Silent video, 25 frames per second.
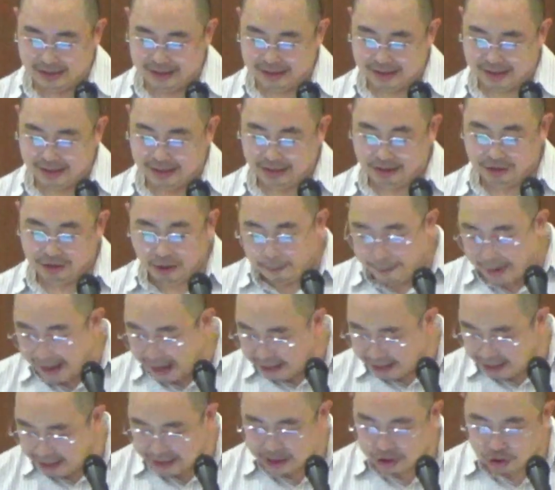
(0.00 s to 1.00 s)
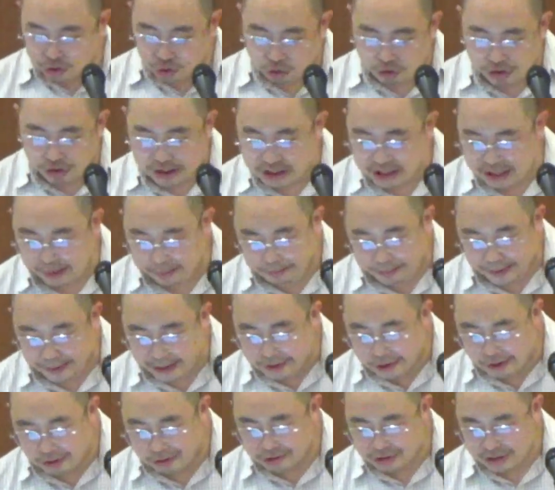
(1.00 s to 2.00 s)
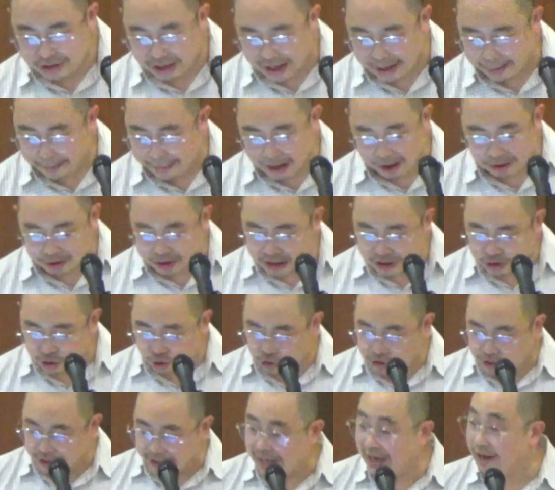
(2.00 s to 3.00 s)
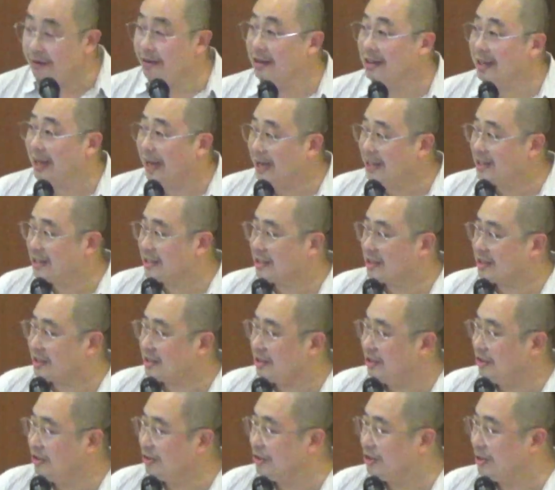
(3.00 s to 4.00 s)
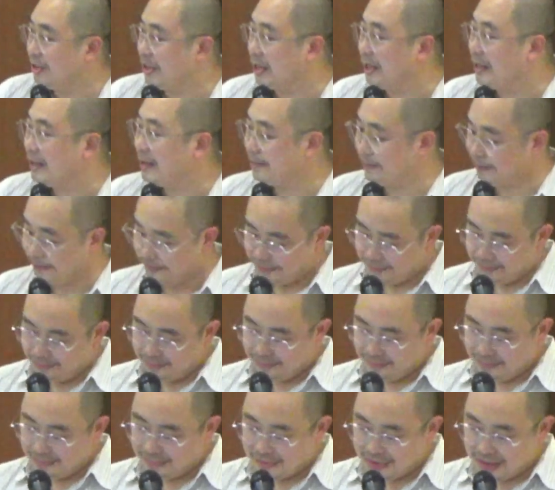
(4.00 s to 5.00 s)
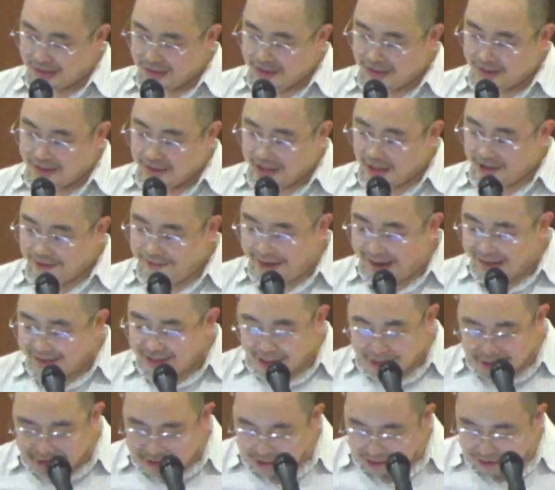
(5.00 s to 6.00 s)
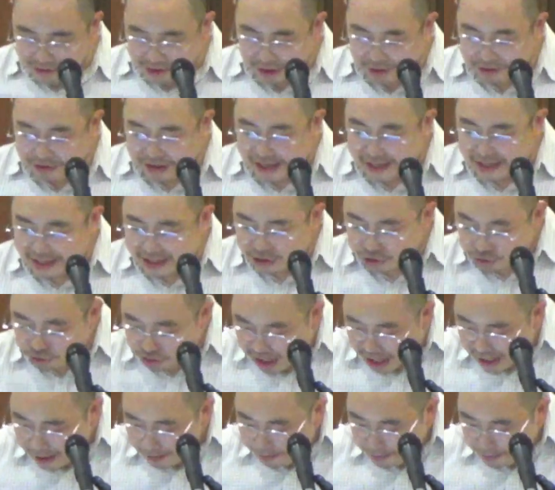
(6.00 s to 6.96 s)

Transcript: Now, the man in the story simply goes about his ordinary tasks, you see. In fact, until the grain is ripe